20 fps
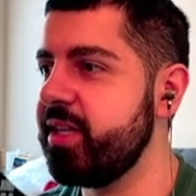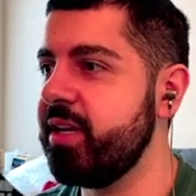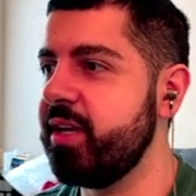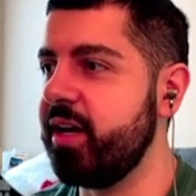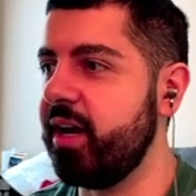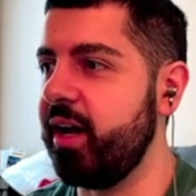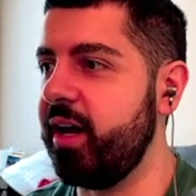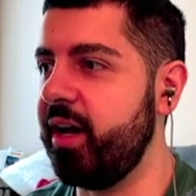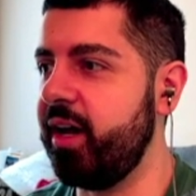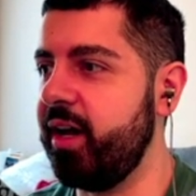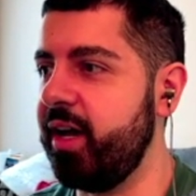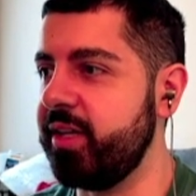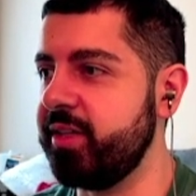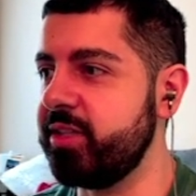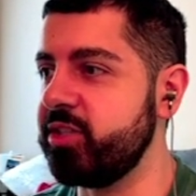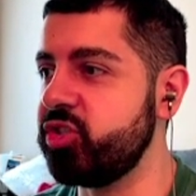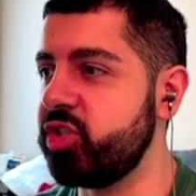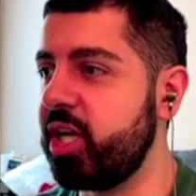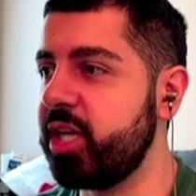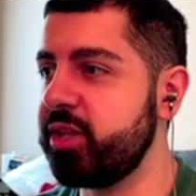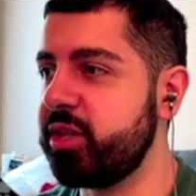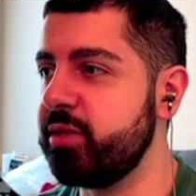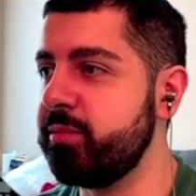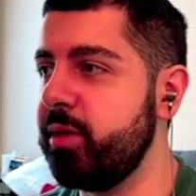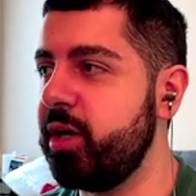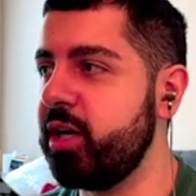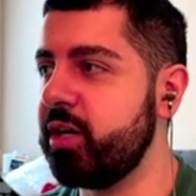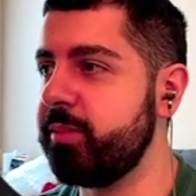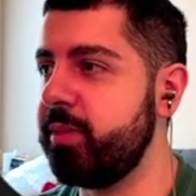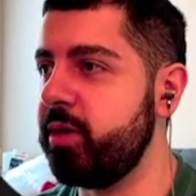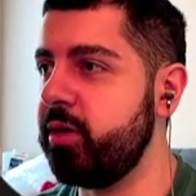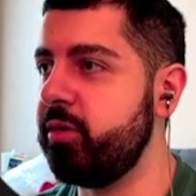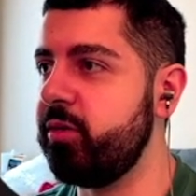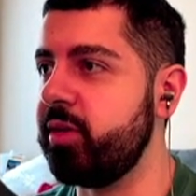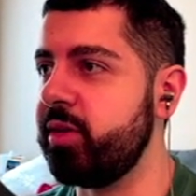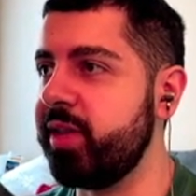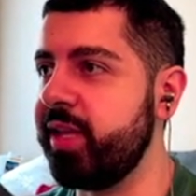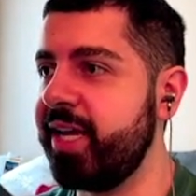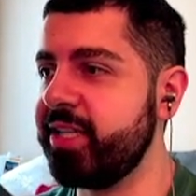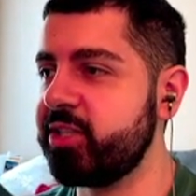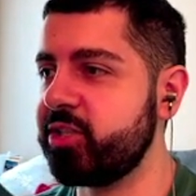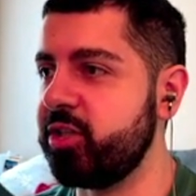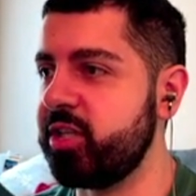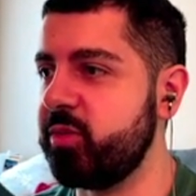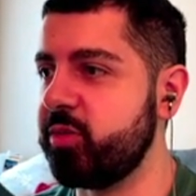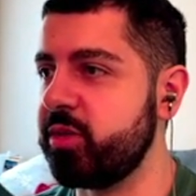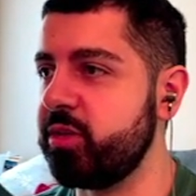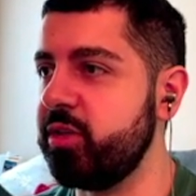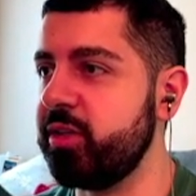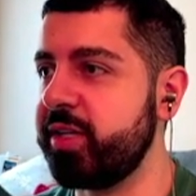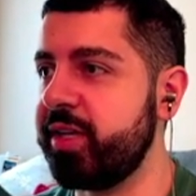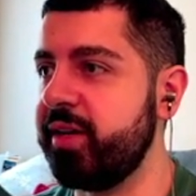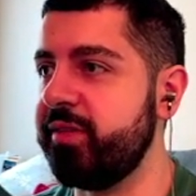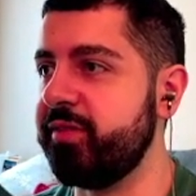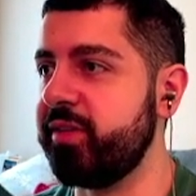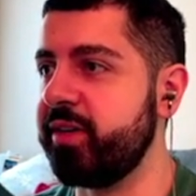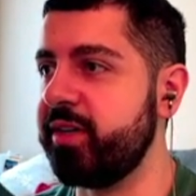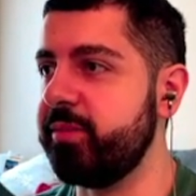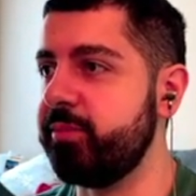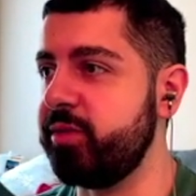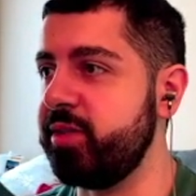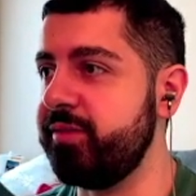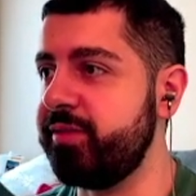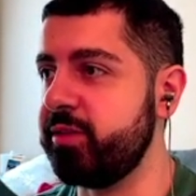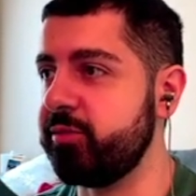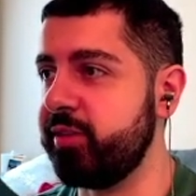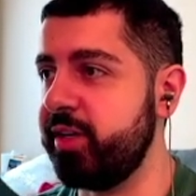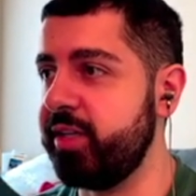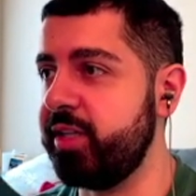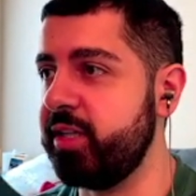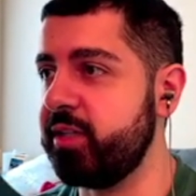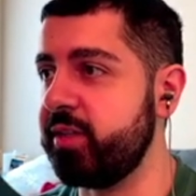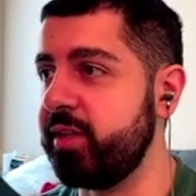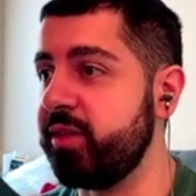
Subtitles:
And then Jonathan Mogbo, last card I want to look at very briefly right here.